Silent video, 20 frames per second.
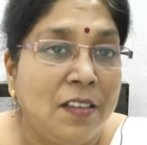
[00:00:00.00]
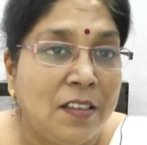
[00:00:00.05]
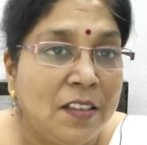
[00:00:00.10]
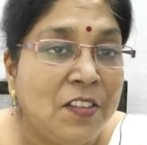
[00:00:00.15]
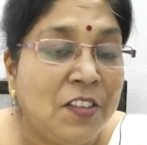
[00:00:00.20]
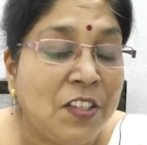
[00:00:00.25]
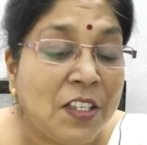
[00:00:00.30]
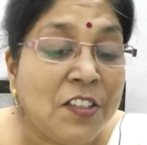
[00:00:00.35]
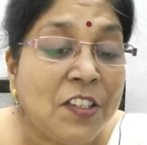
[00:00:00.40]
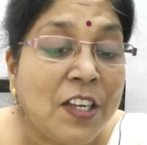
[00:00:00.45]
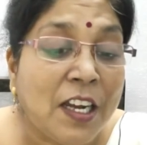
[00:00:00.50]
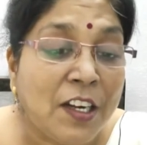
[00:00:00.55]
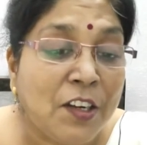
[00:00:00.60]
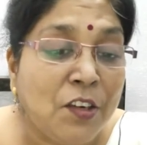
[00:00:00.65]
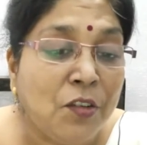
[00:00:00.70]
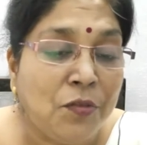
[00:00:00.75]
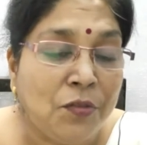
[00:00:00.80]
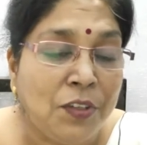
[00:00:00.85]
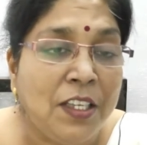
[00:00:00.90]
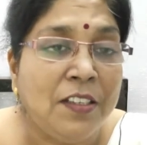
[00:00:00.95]
such
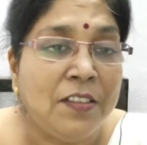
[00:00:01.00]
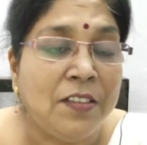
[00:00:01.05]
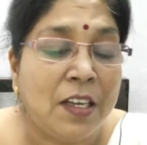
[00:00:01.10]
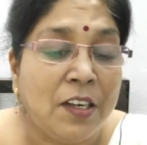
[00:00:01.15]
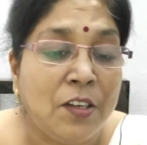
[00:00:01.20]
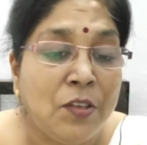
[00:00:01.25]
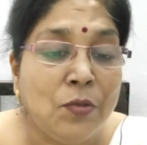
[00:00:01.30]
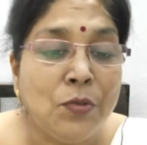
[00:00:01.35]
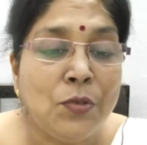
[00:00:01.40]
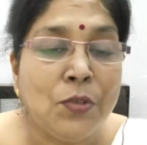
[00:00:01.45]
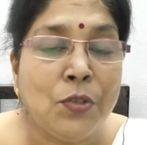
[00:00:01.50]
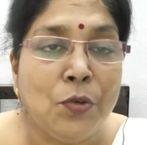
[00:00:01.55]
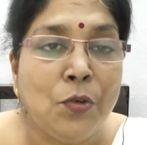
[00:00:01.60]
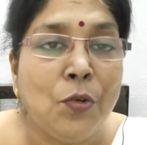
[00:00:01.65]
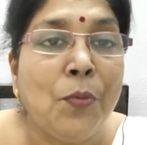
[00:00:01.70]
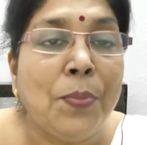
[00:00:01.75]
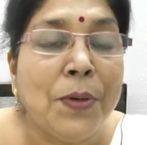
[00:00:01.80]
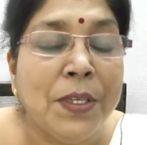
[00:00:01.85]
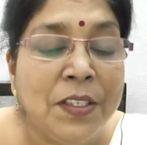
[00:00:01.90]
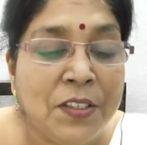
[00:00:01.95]
kind of things are used,
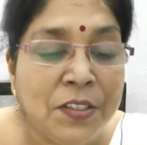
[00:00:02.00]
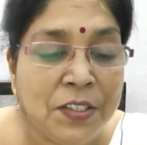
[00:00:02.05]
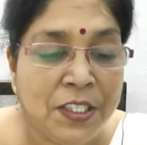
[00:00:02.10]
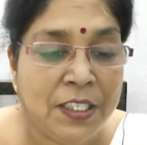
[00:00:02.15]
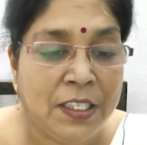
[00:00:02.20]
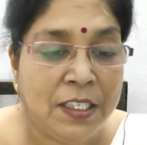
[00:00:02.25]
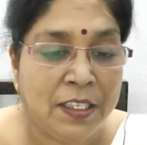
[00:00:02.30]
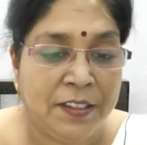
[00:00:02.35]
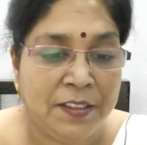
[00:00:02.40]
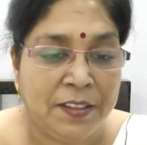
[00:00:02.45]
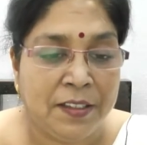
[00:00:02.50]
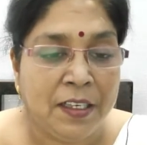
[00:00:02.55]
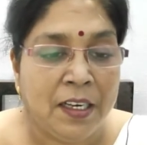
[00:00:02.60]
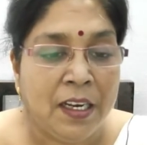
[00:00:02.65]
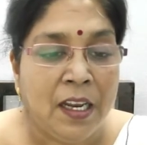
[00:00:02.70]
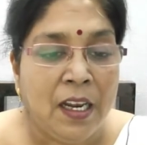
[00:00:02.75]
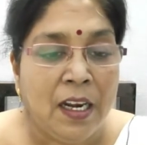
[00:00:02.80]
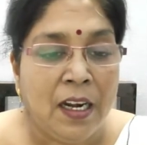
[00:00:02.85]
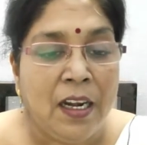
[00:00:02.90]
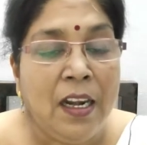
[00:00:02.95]
open, secret.
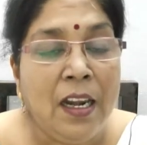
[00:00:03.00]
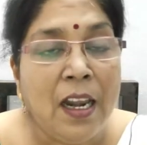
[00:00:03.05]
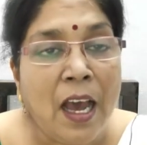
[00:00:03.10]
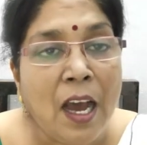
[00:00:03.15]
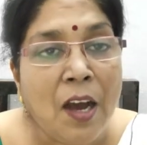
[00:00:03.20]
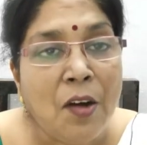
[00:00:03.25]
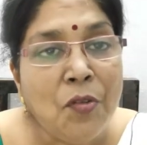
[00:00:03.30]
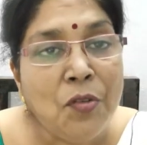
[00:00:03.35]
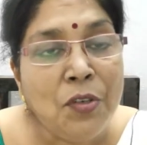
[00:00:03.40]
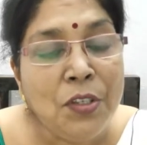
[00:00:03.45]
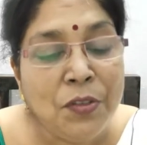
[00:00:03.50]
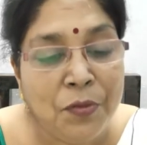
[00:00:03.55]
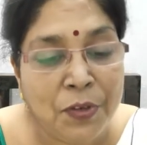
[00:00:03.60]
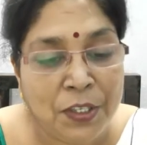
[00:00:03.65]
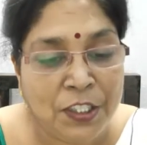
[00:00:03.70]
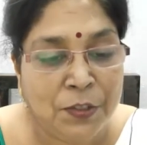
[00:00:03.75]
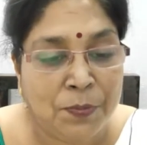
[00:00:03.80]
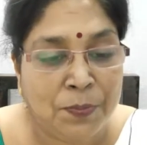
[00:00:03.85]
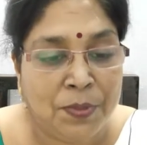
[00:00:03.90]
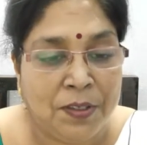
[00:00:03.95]
Loud,
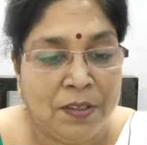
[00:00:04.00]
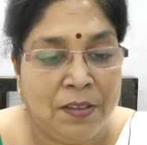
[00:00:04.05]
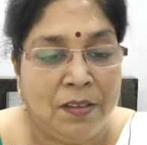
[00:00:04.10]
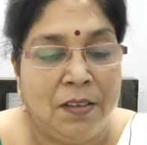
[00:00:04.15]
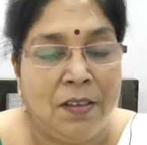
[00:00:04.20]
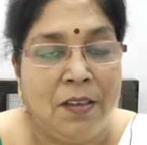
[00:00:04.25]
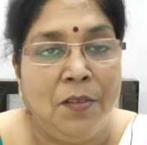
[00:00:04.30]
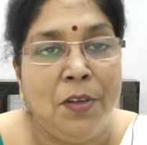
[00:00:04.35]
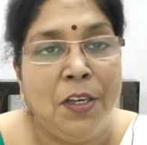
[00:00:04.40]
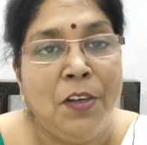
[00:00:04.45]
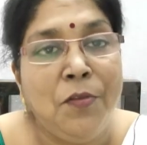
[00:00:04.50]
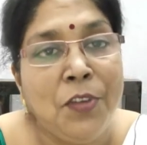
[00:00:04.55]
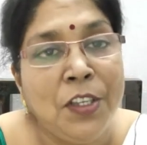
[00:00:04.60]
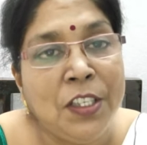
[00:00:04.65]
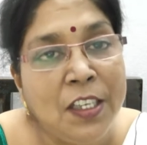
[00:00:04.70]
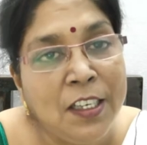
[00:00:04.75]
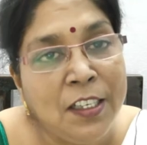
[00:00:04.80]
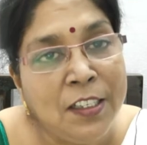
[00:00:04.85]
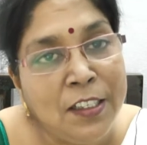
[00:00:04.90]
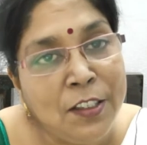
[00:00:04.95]
whisper. When
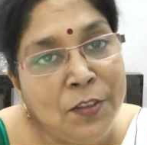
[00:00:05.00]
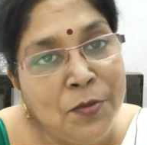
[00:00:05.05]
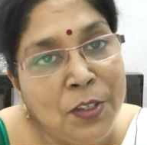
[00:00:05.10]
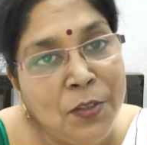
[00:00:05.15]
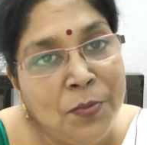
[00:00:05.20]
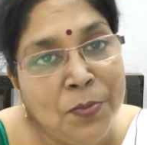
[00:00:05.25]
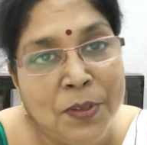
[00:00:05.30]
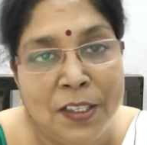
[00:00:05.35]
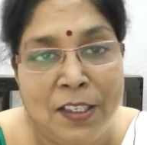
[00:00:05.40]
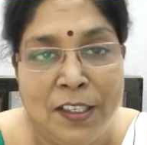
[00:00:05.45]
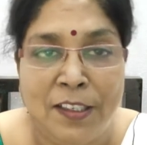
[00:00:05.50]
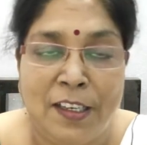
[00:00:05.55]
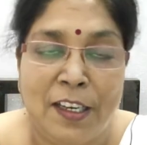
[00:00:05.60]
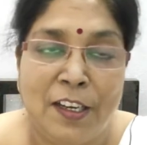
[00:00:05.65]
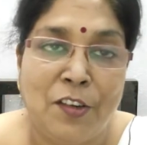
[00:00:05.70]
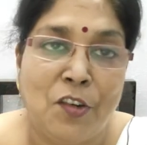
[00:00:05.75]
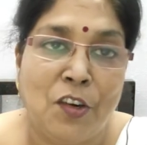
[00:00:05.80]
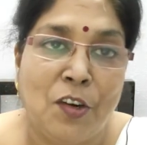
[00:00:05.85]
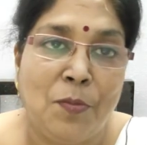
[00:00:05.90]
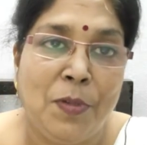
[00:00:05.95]
it is whisper, it
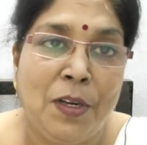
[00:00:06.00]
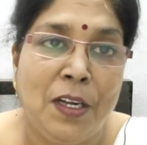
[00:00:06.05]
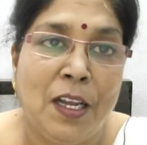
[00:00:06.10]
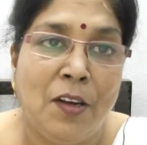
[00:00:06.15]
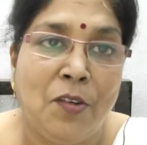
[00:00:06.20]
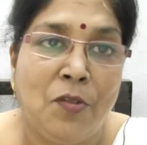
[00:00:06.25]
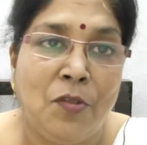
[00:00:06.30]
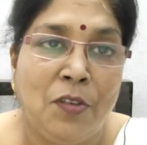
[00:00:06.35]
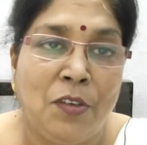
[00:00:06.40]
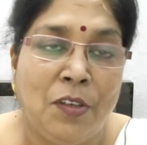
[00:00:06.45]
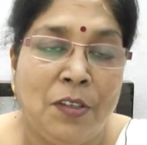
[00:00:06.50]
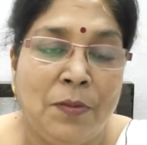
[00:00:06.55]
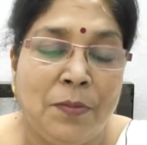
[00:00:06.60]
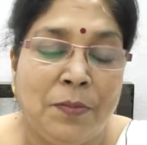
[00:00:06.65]
cannot be loud.